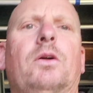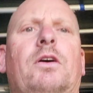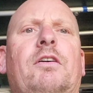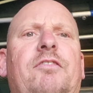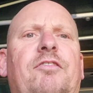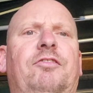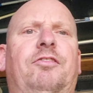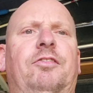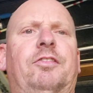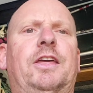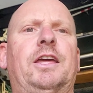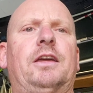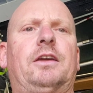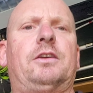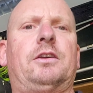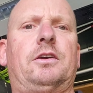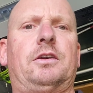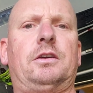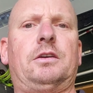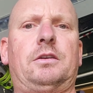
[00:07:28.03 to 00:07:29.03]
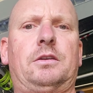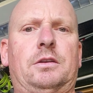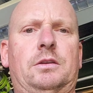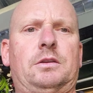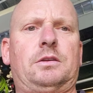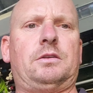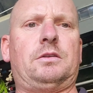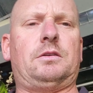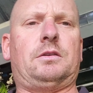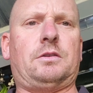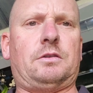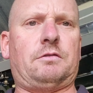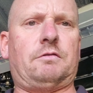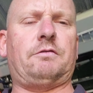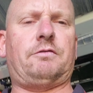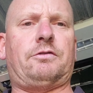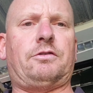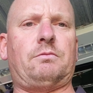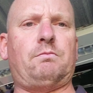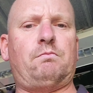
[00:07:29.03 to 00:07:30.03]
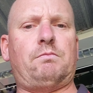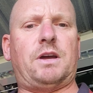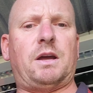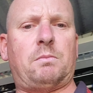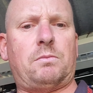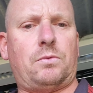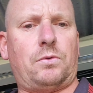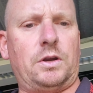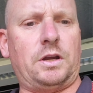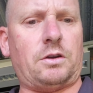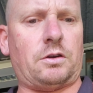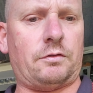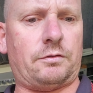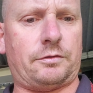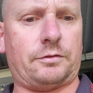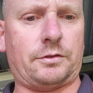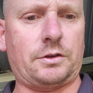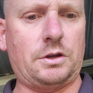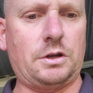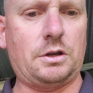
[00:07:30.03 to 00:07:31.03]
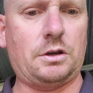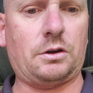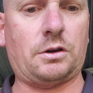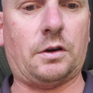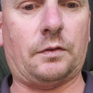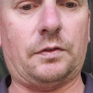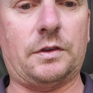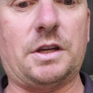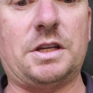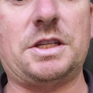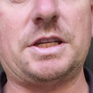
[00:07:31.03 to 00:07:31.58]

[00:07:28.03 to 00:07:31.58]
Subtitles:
I think from memory, I've got the